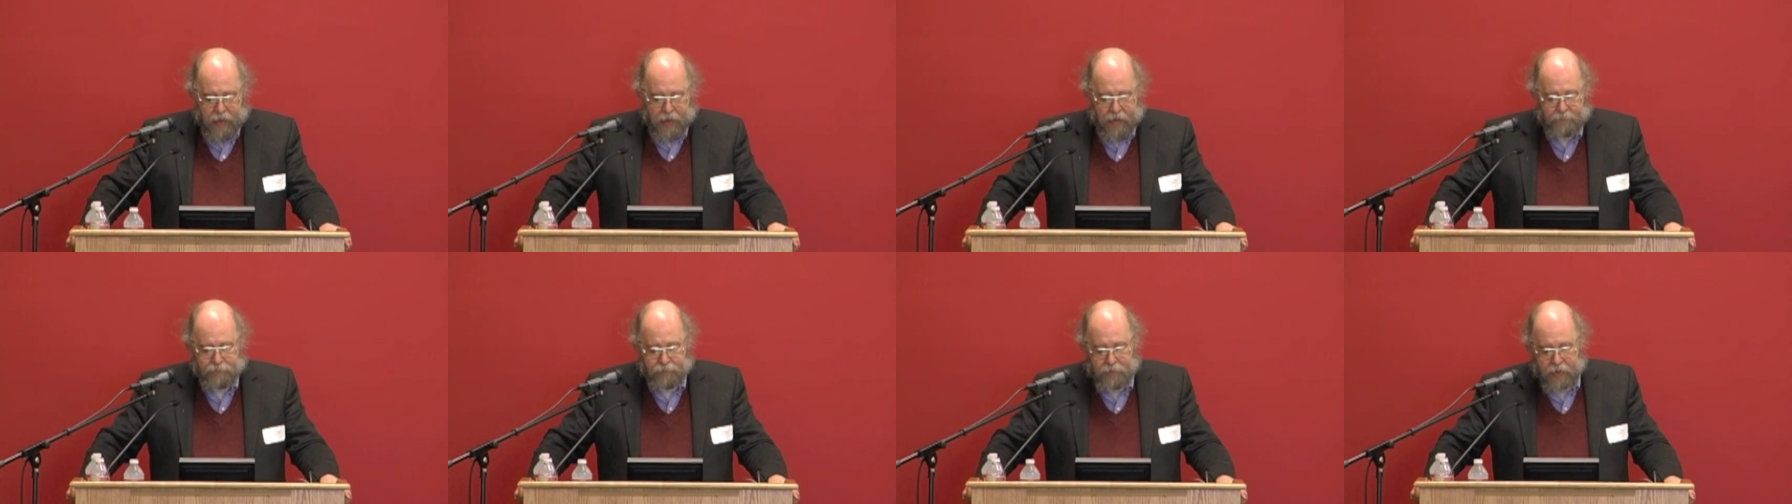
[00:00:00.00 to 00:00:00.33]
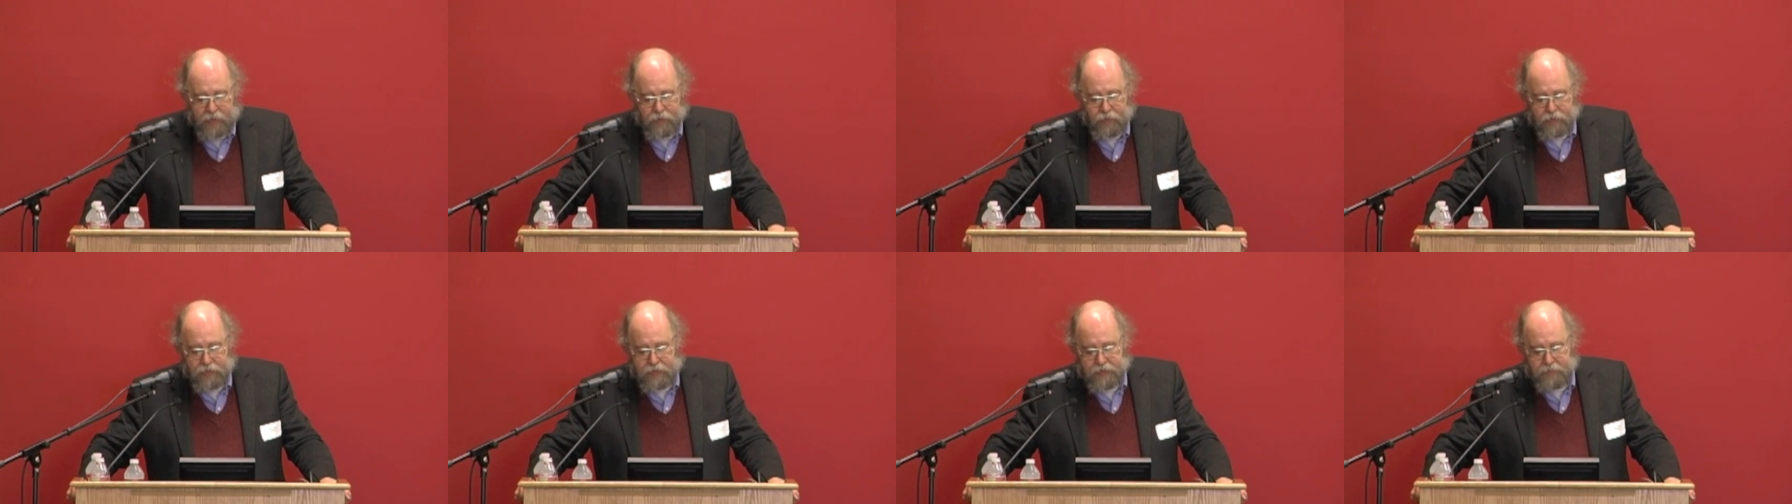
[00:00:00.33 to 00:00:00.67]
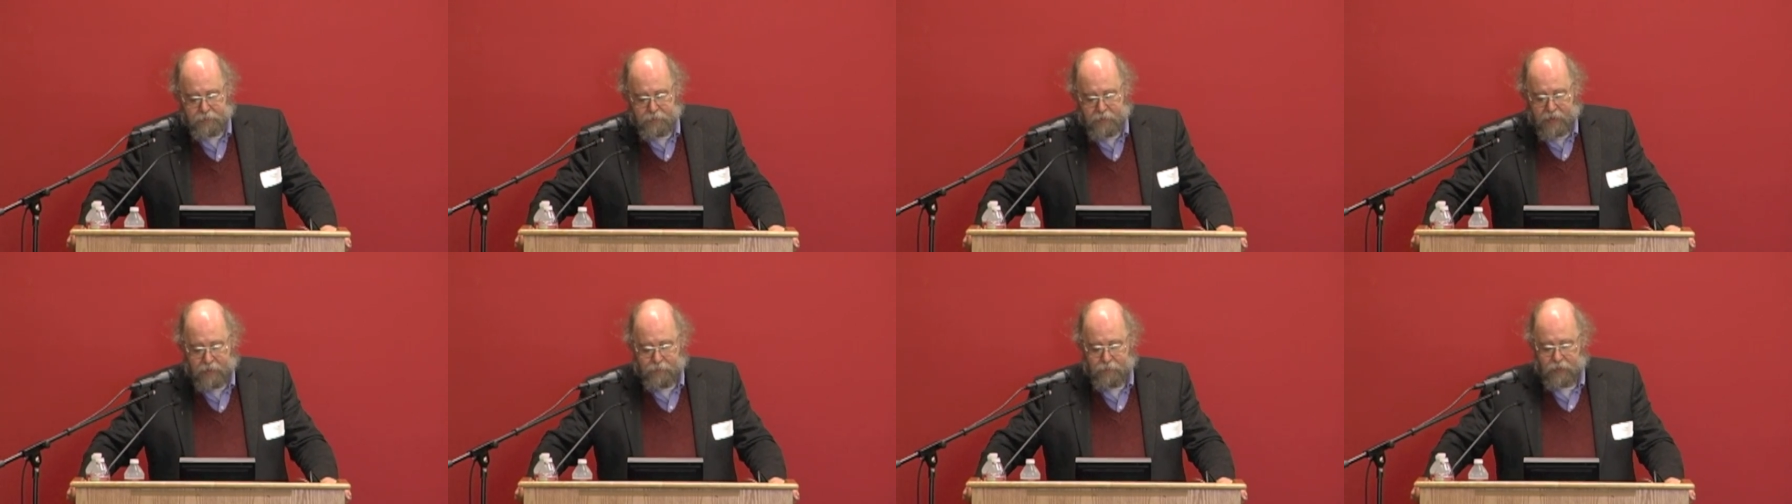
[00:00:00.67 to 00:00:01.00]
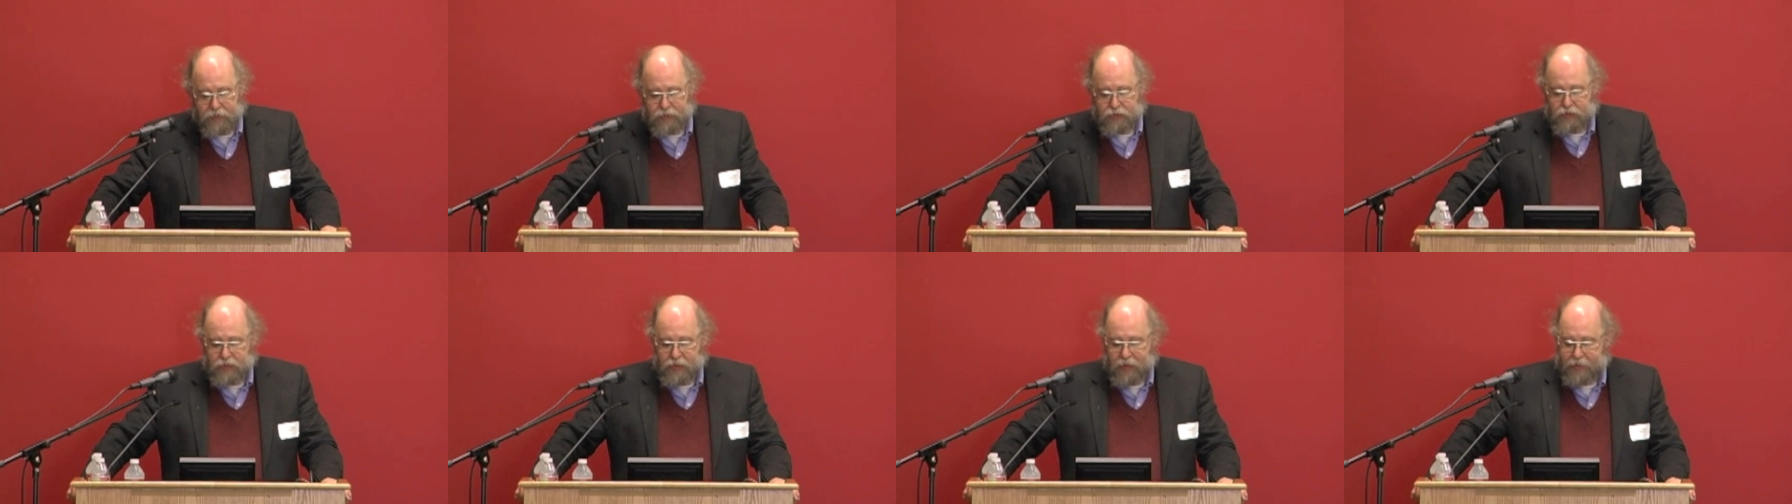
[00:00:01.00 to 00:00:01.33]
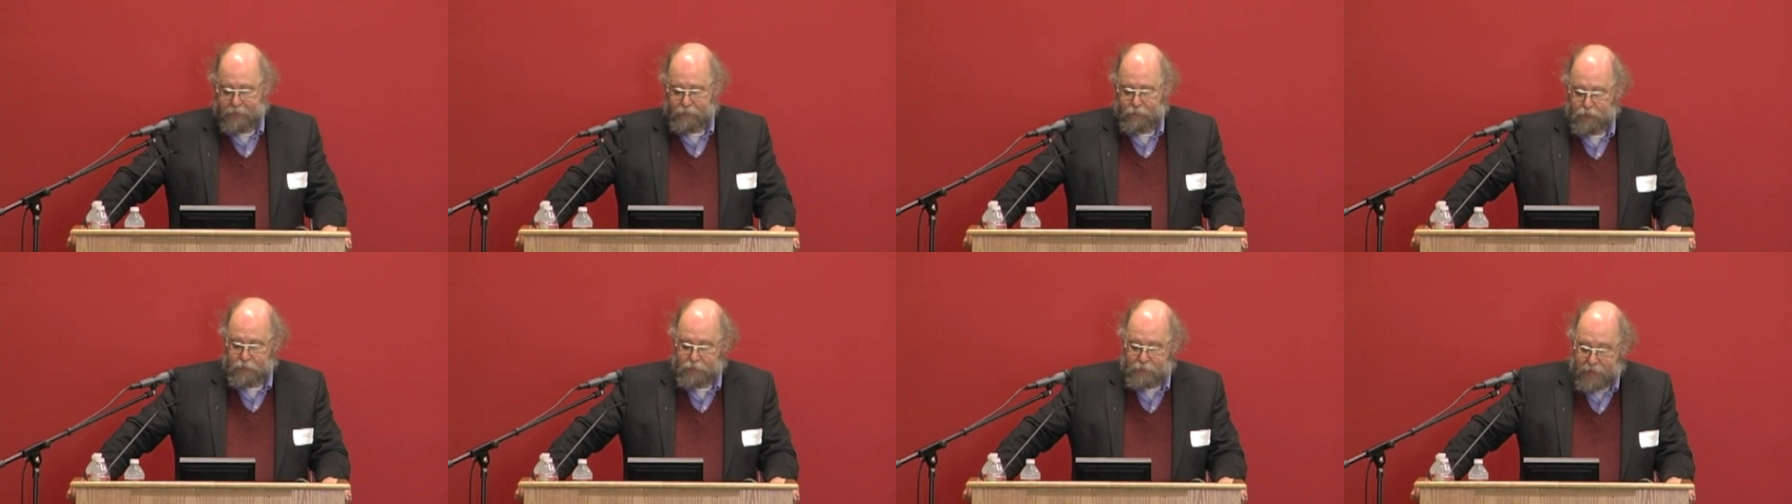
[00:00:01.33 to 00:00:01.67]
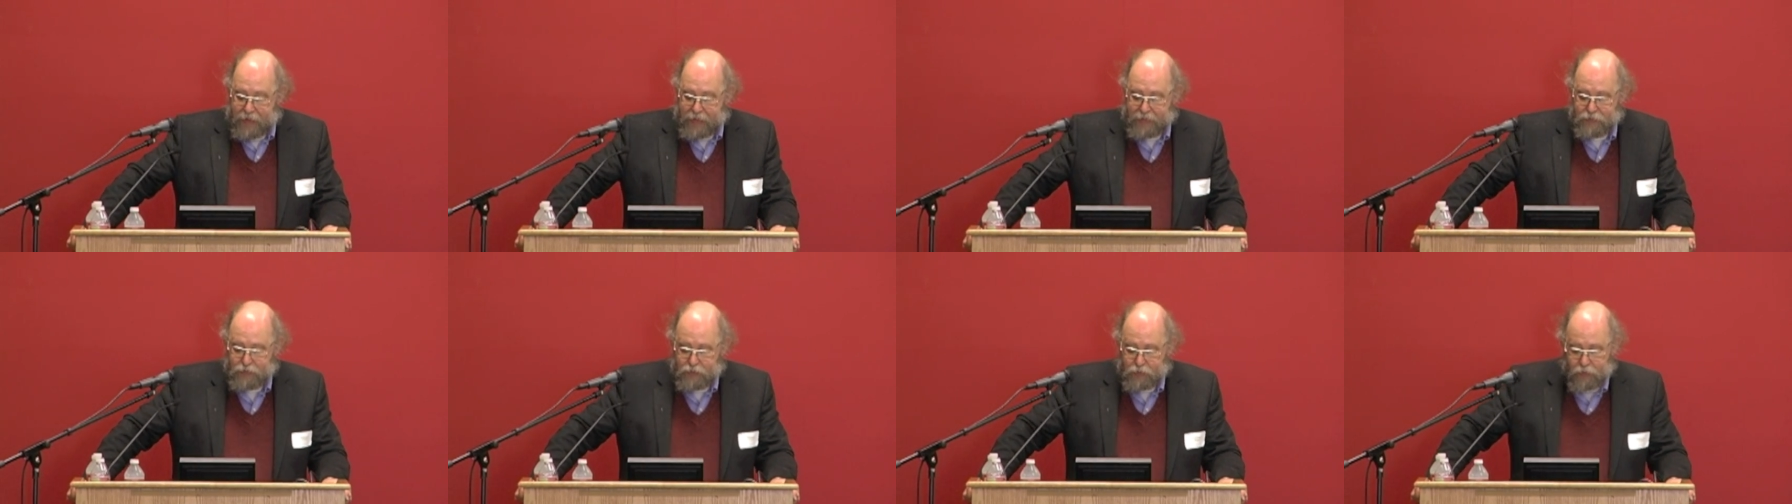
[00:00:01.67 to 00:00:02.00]
I'm not going to spend much time with
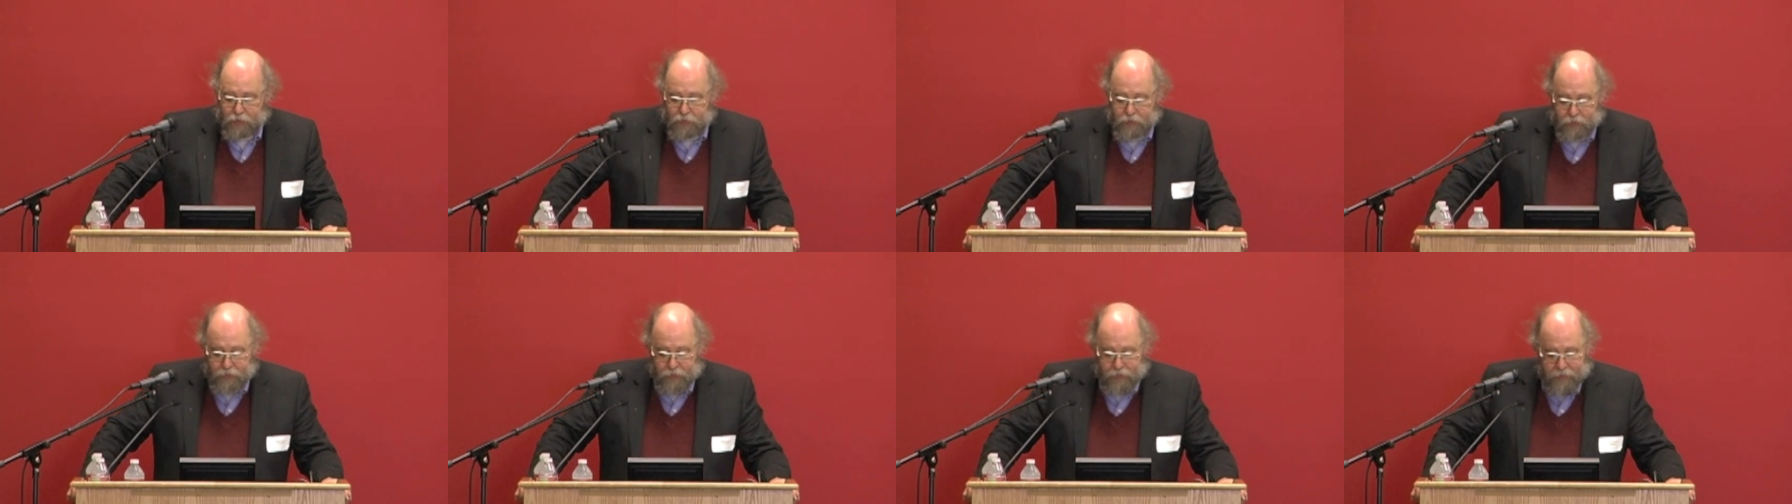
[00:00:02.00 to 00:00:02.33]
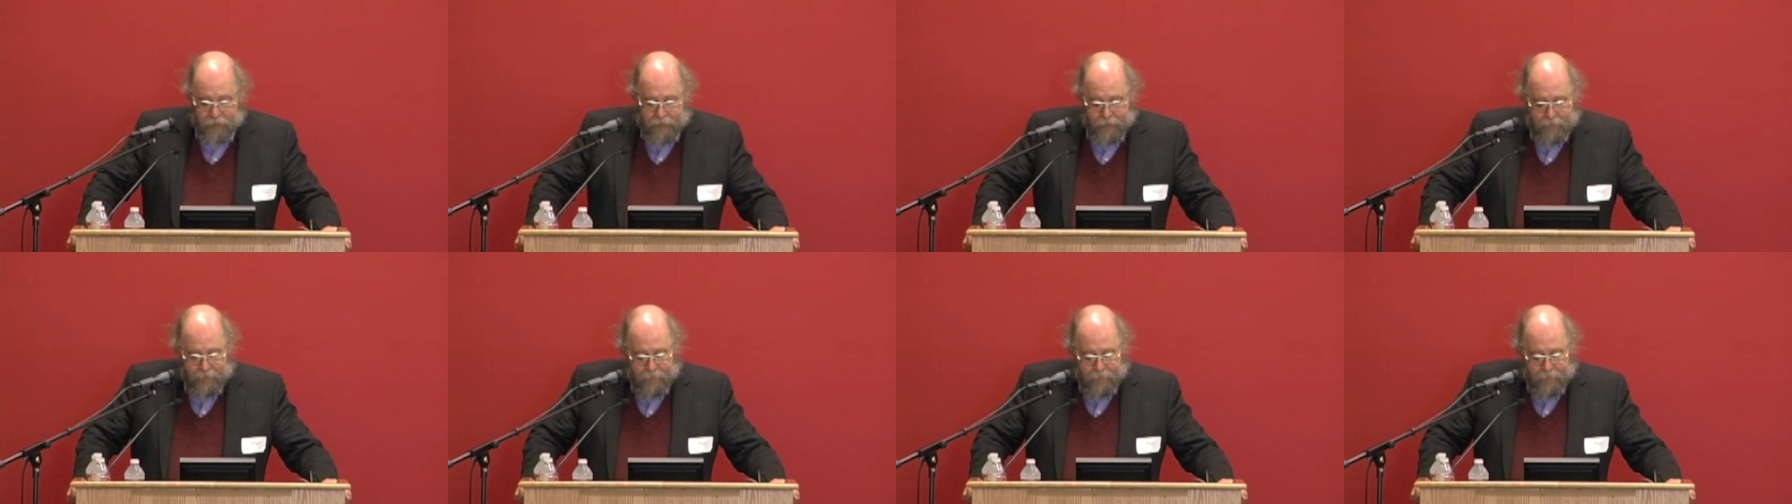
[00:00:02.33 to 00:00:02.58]
man's order,